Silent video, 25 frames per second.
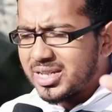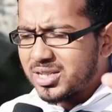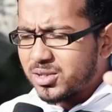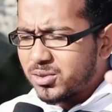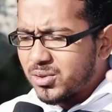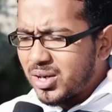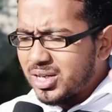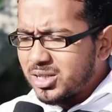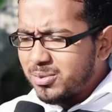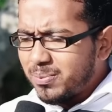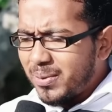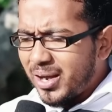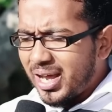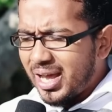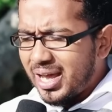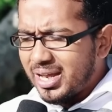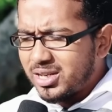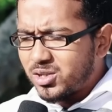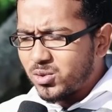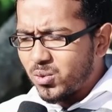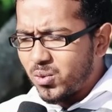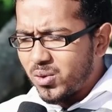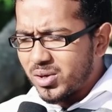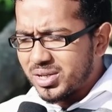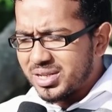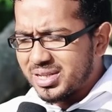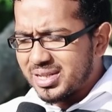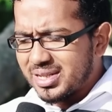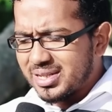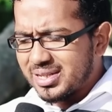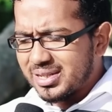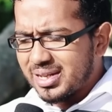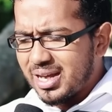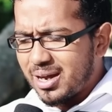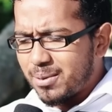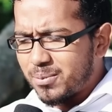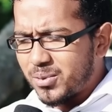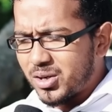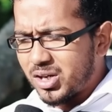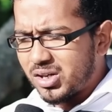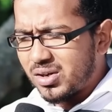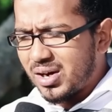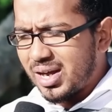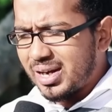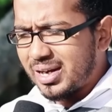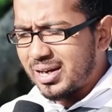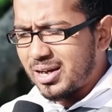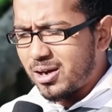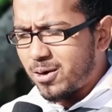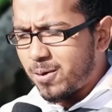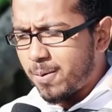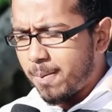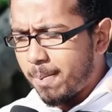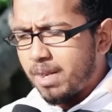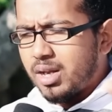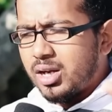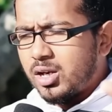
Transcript: stretch my hand towards this camera right now.